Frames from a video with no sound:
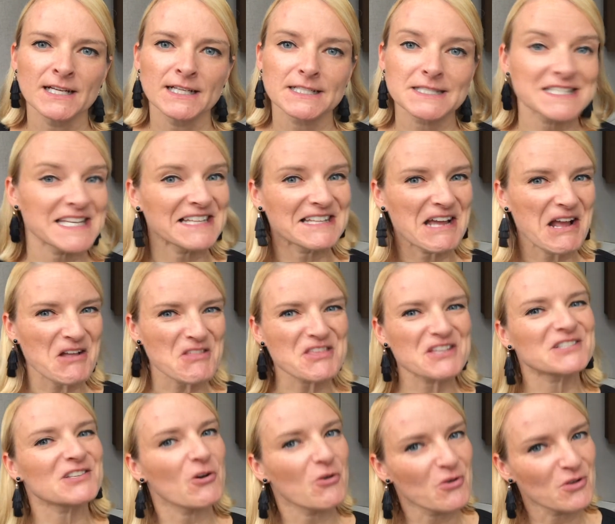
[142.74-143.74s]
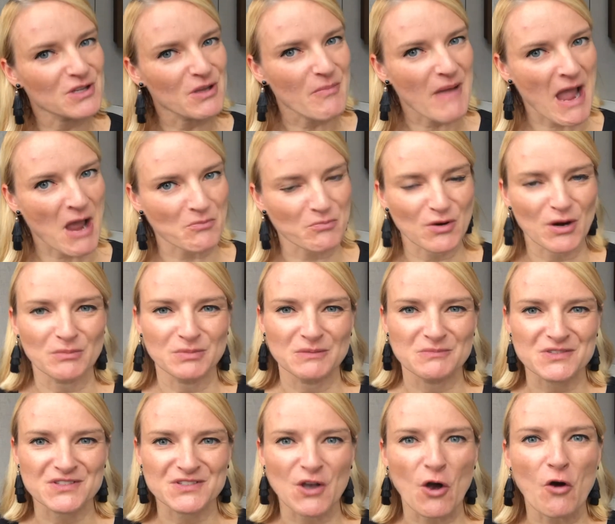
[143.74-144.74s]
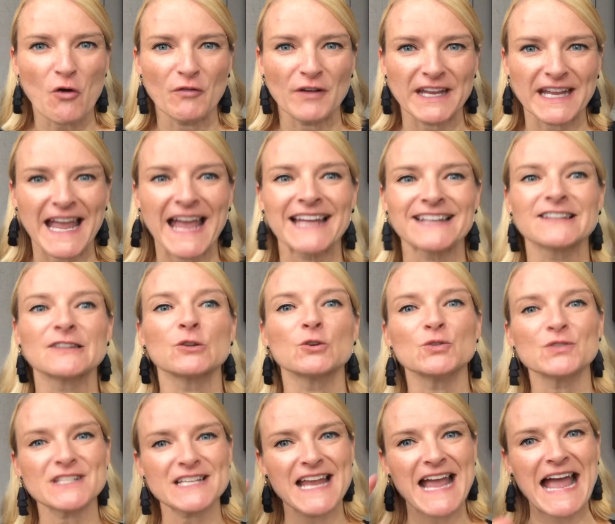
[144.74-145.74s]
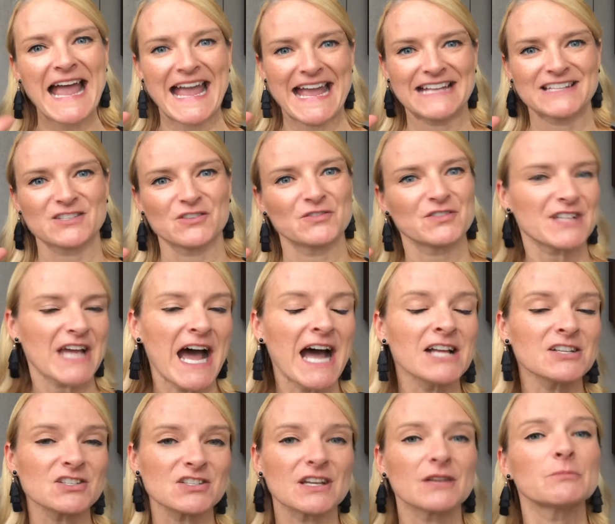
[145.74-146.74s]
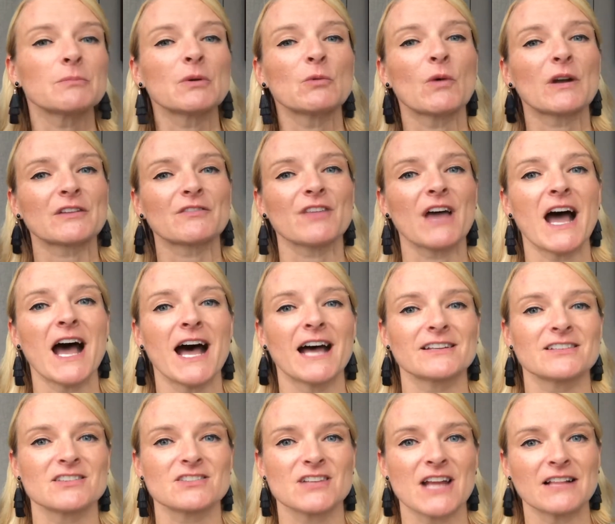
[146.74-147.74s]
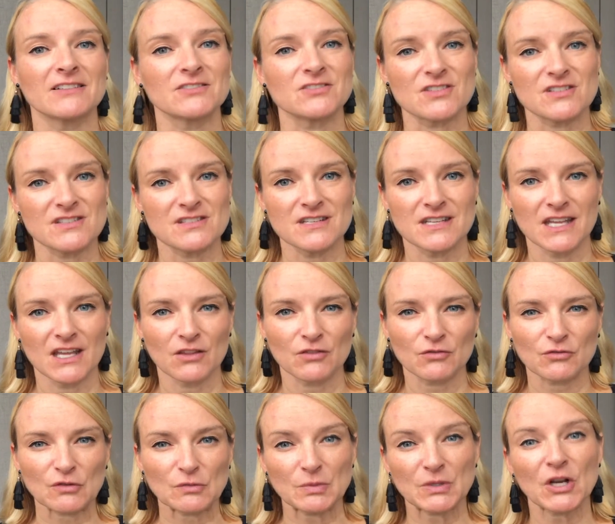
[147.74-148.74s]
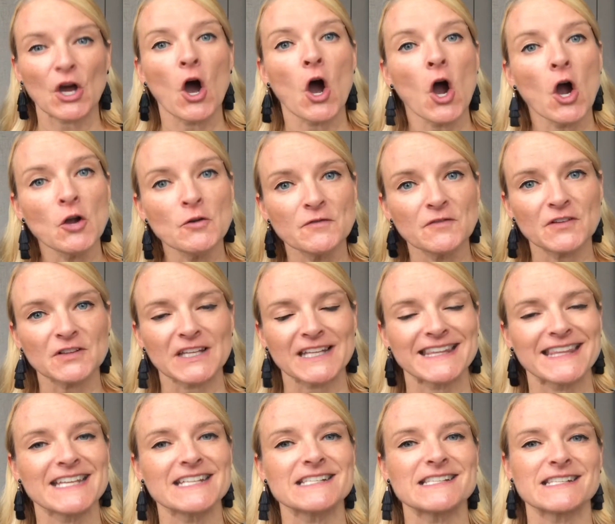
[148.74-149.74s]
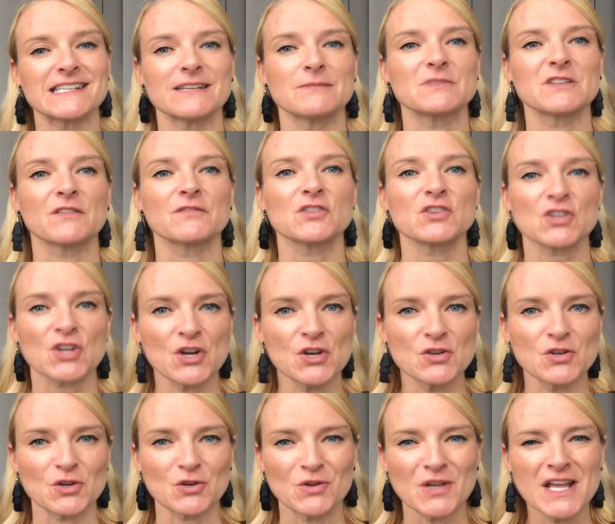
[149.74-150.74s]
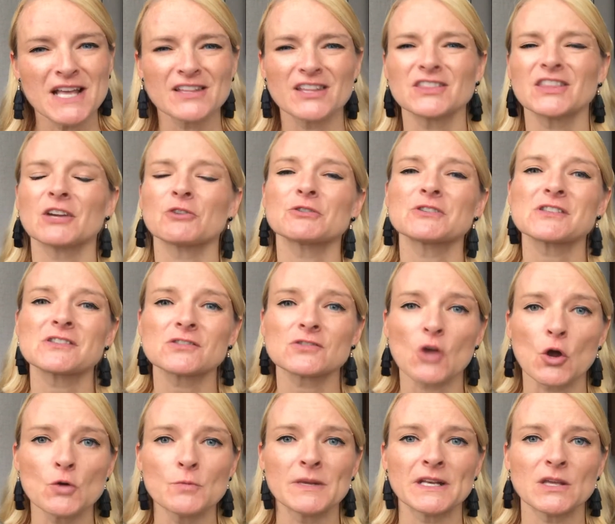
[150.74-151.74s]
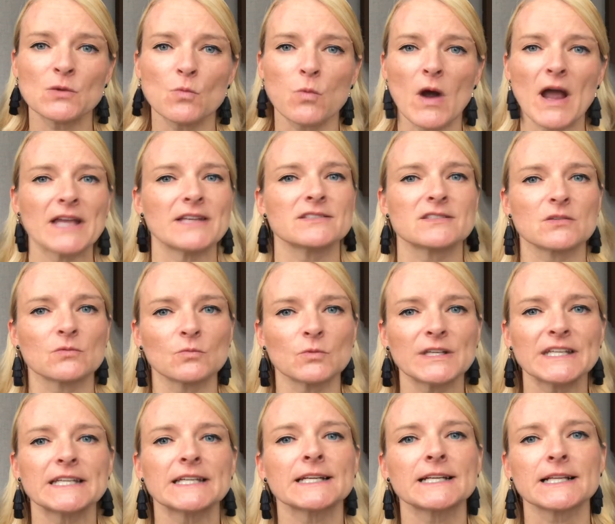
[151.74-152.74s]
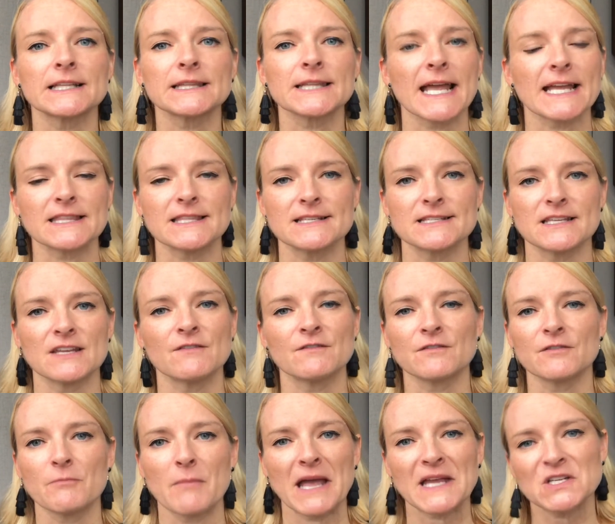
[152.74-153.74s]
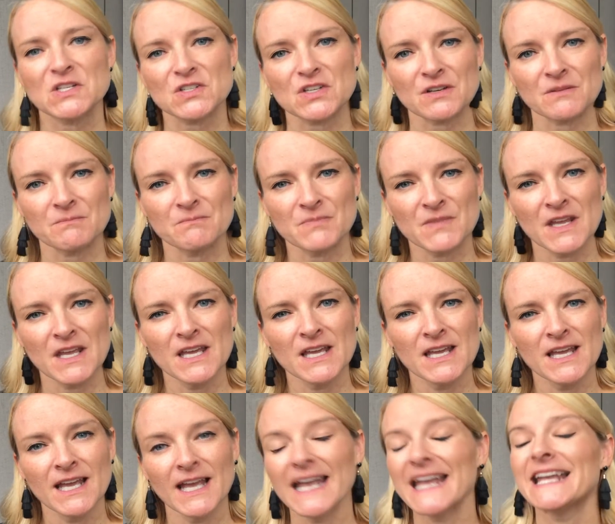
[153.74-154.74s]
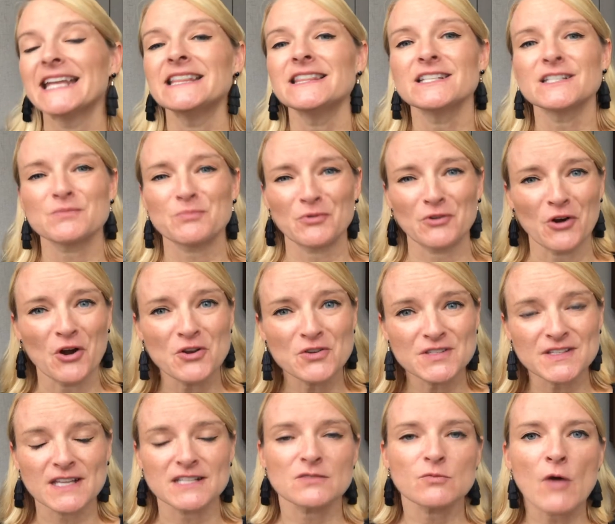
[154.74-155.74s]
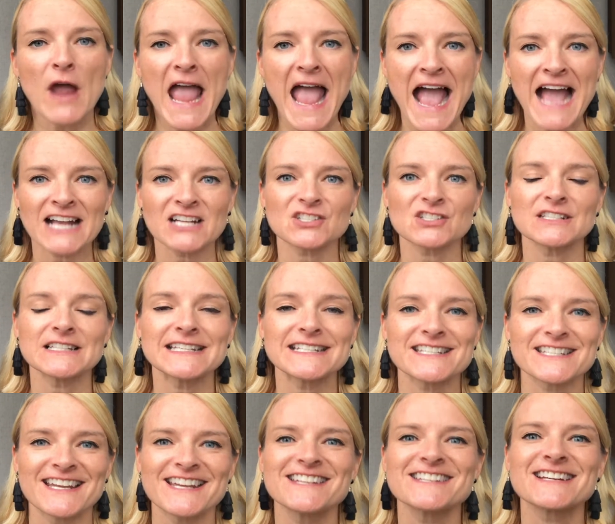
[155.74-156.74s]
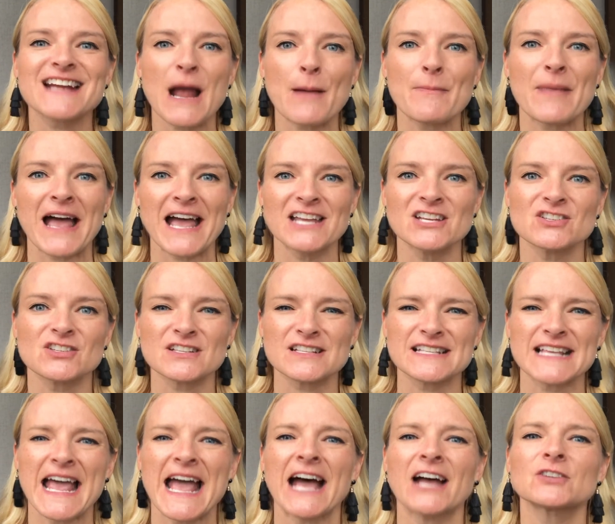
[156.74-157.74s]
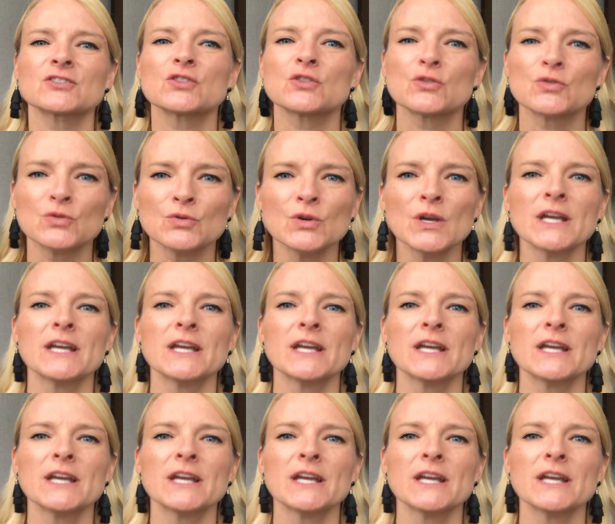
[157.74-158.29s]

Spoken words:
Telehealth is all about problem solving, and losing our hands on touch can be one of the hardest challenges to get through. But hopefully these tips have shown you that there are so many ways that we can collect this information. In this process, we're actually teaching our patients how to